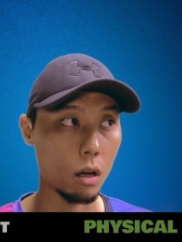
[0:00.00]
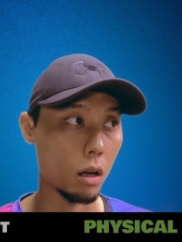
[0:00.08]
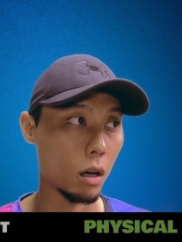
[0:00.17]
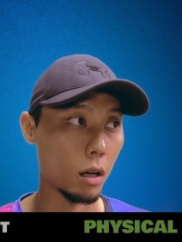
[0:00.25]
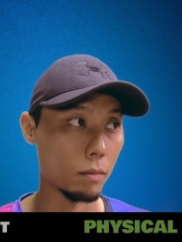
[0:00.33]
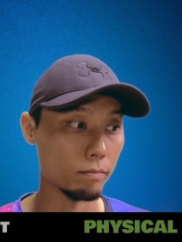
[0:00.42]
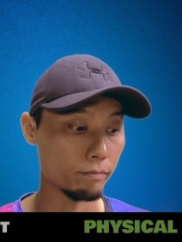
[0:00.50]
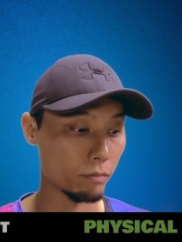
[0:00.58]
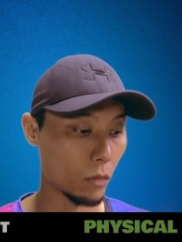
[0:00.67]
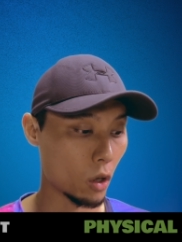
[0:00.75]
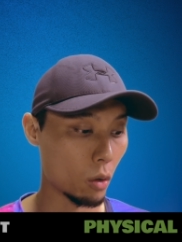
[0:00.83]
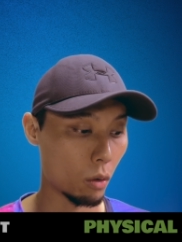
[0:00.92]
um,
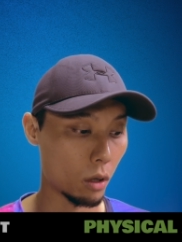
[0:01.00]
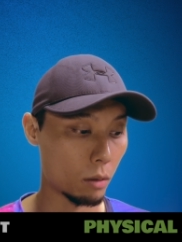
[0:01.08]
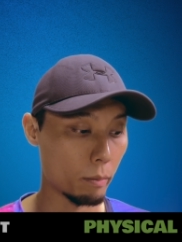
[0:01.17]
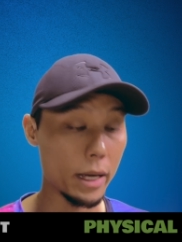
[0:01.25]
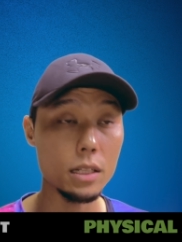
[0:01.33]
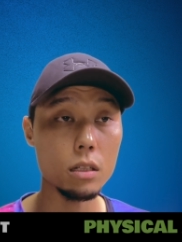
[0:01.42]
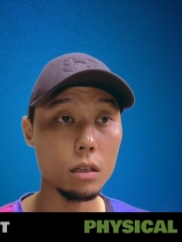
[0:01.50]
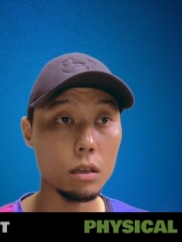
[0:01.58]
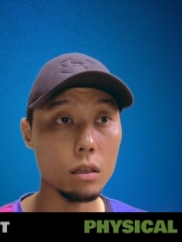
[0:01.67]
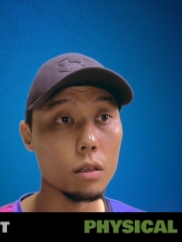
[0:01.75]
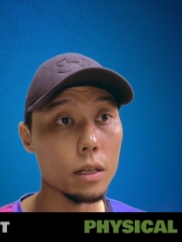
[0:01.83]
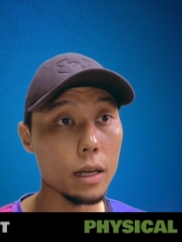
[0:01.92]
your mental
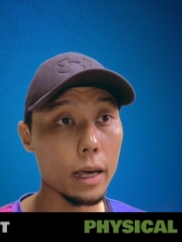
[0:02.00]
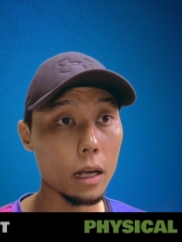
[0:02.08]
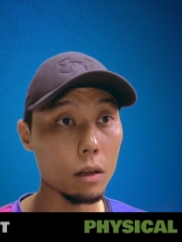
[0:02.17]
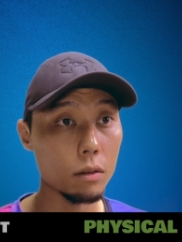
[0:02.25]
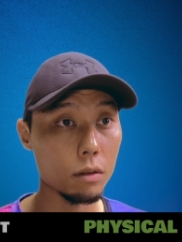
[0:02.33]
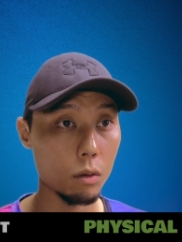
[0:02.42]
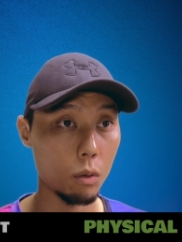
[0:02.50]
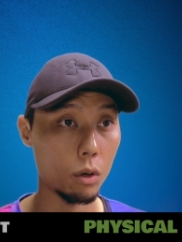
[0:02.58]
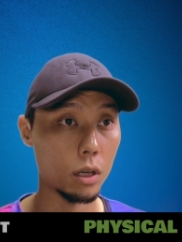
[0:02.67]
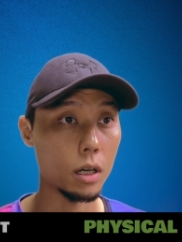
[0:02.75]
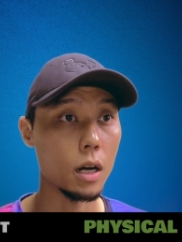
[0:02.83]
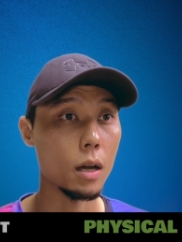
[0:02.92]
health,
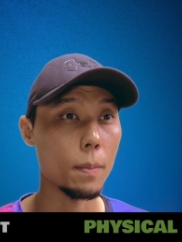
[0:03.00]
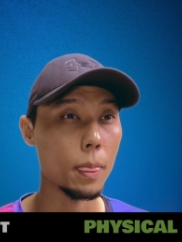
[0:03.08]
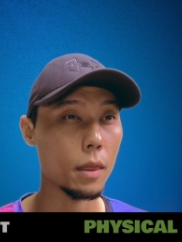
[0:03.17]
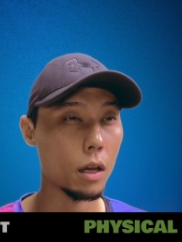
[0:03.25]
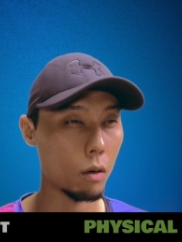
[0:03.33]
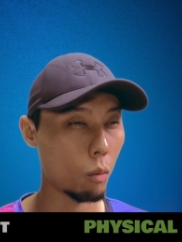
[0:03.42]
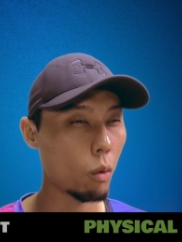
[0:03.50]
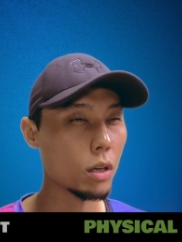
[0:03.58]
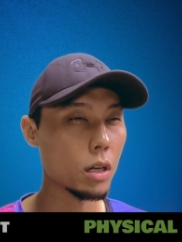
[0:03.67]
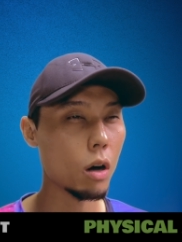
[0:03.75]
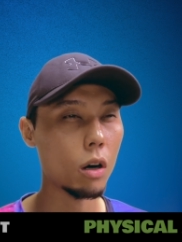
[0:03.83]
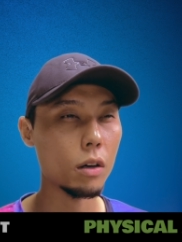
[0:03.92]
or
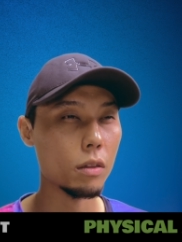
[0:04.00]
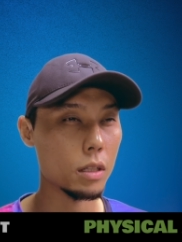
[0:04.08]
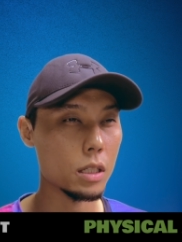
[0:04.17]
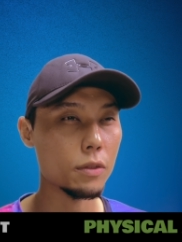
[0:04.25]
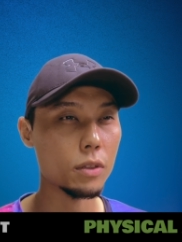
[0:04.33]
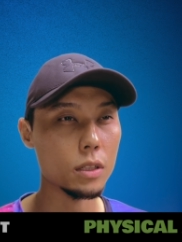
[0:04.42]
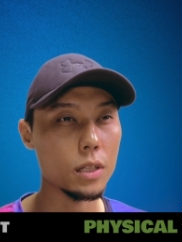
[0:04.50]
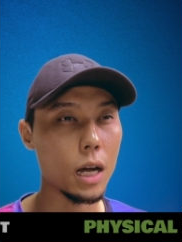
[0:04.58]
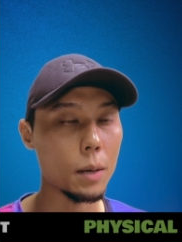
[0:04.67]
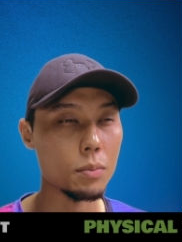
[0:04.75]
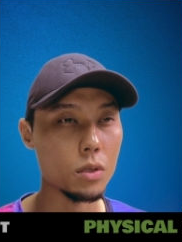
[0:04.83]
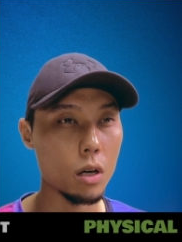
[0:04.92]
what are the different types